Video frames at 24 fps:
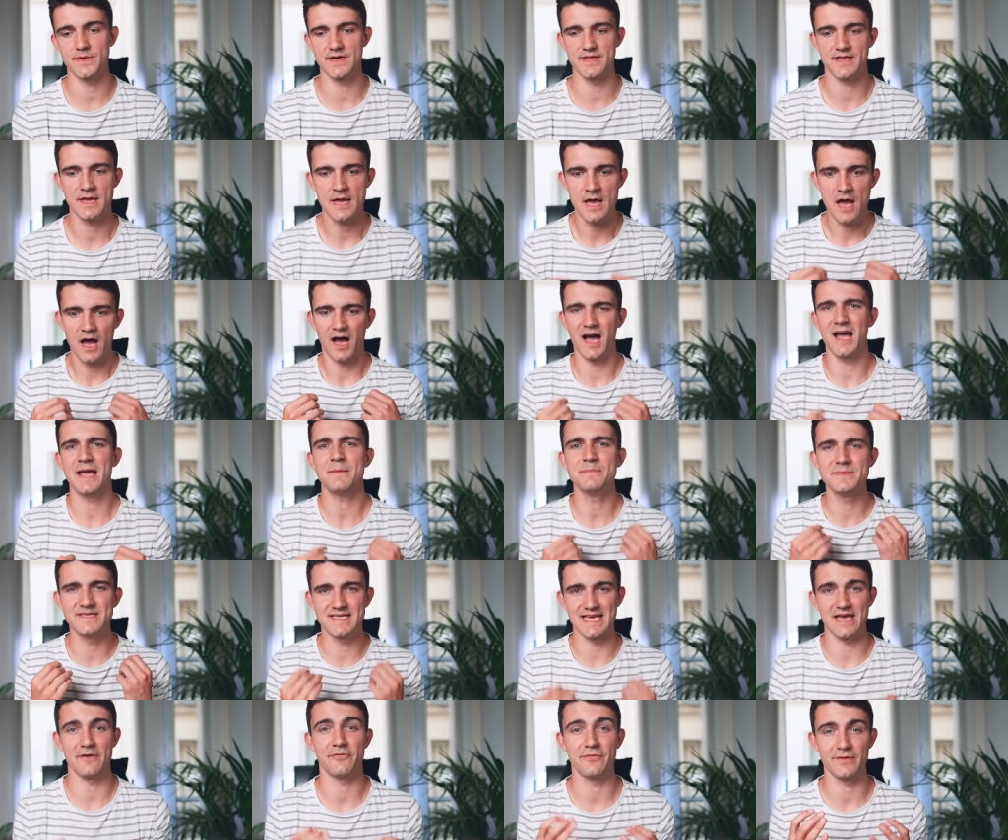with, I'm
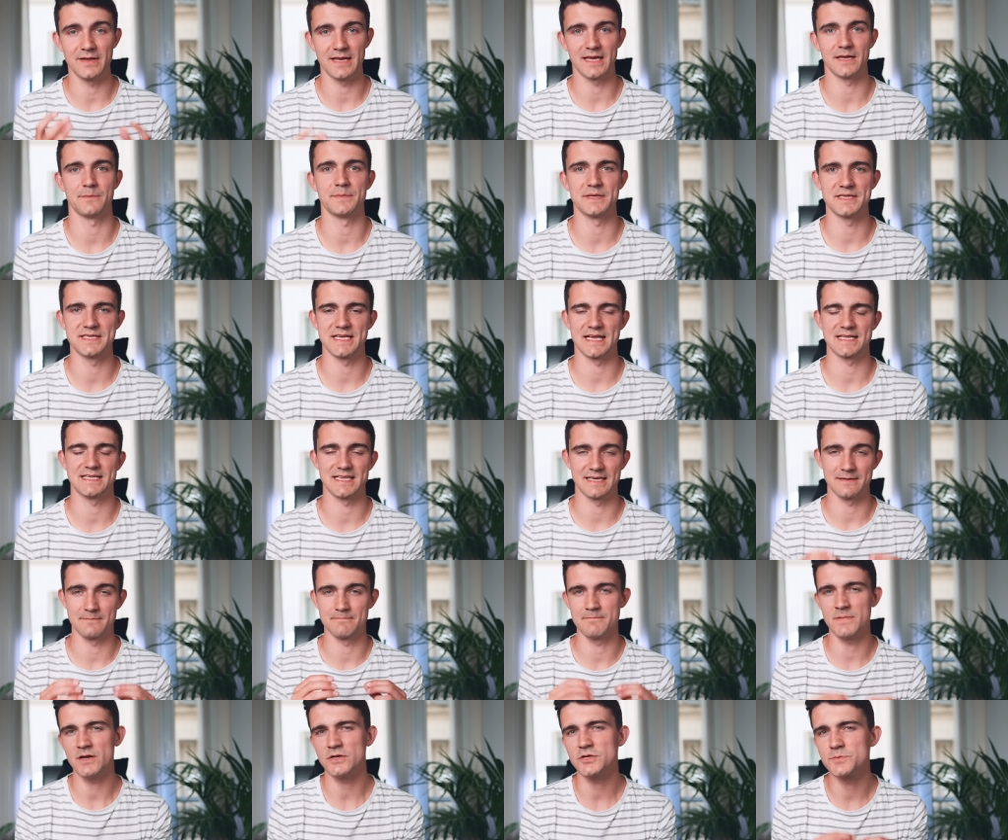definitely going to be
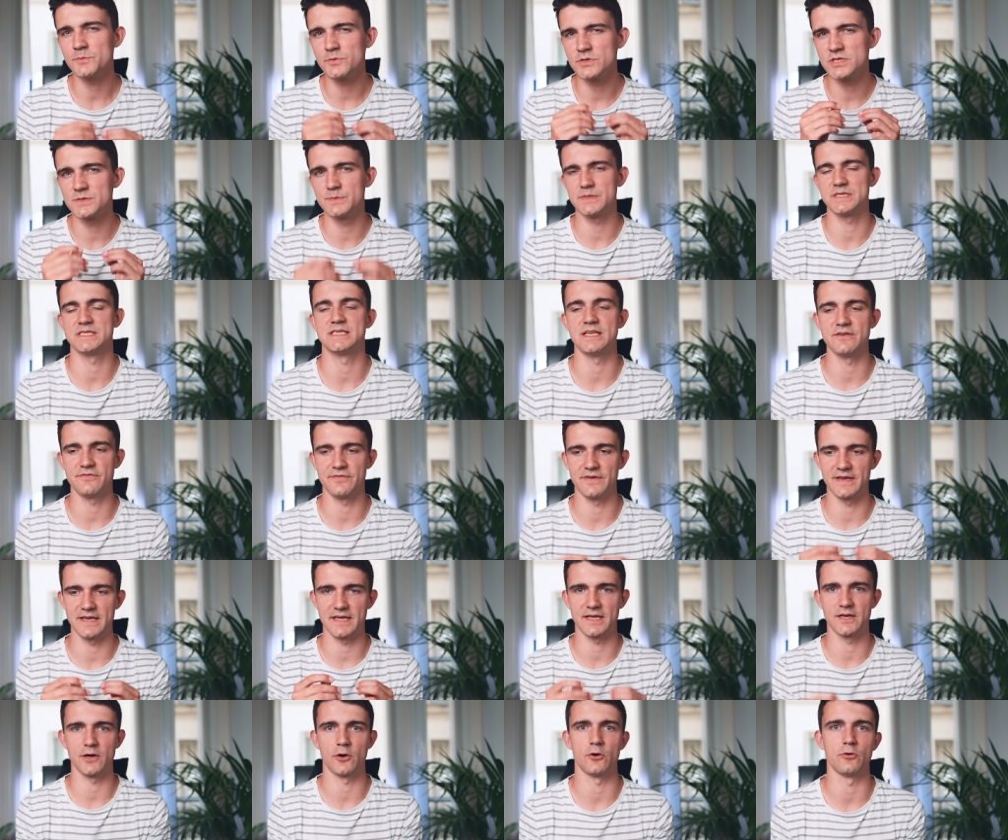setting much more
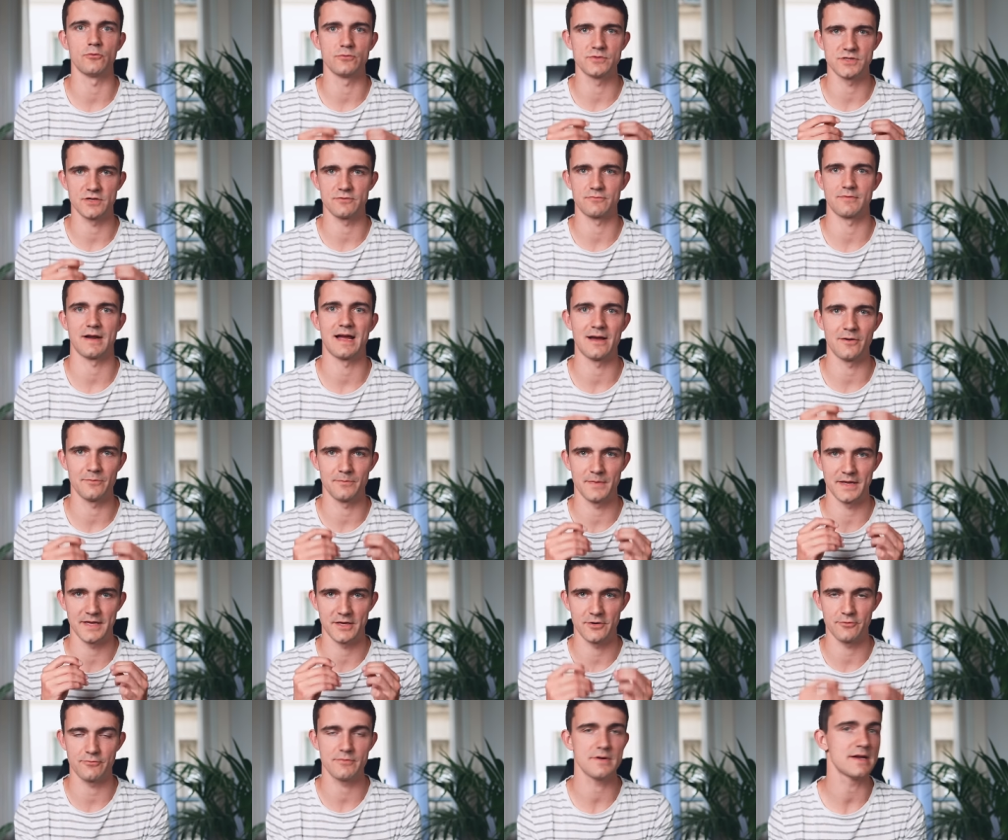specific goals around my
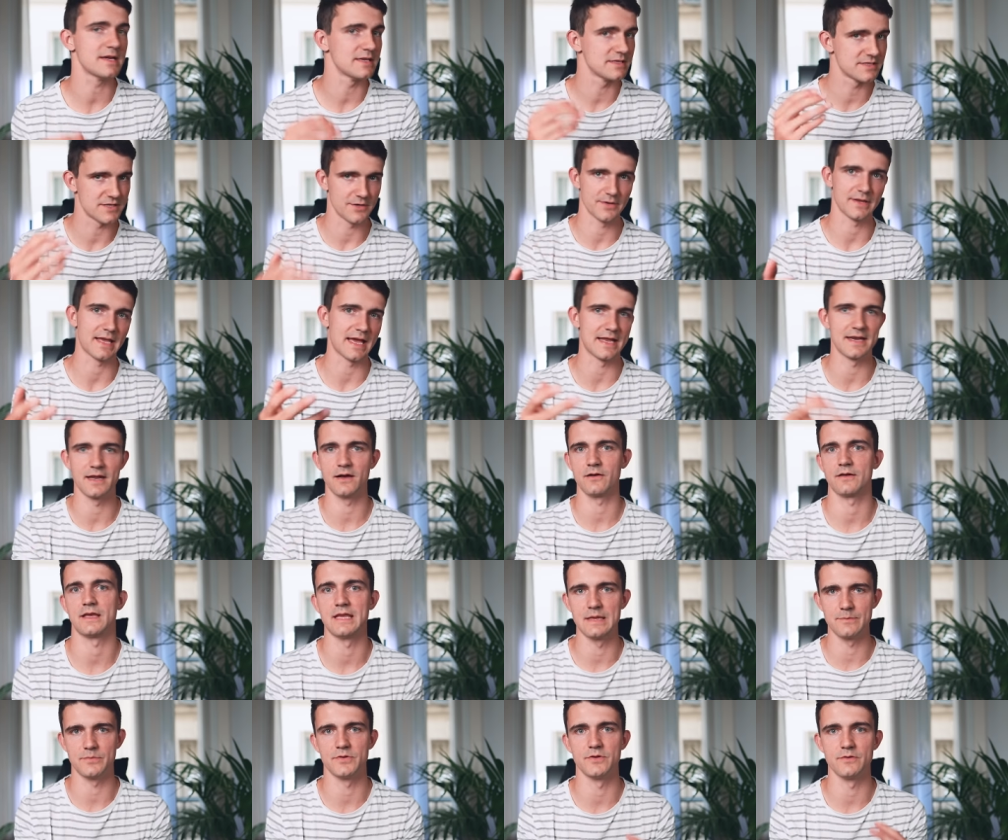career. So again, I'll
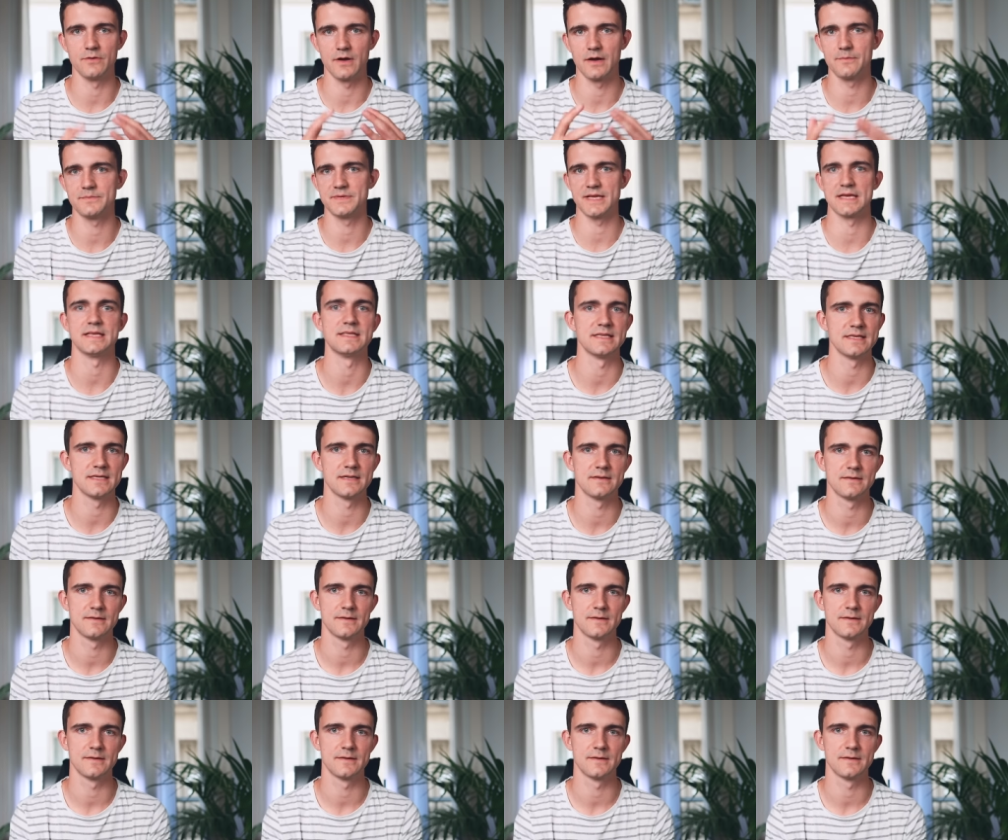keep you updated.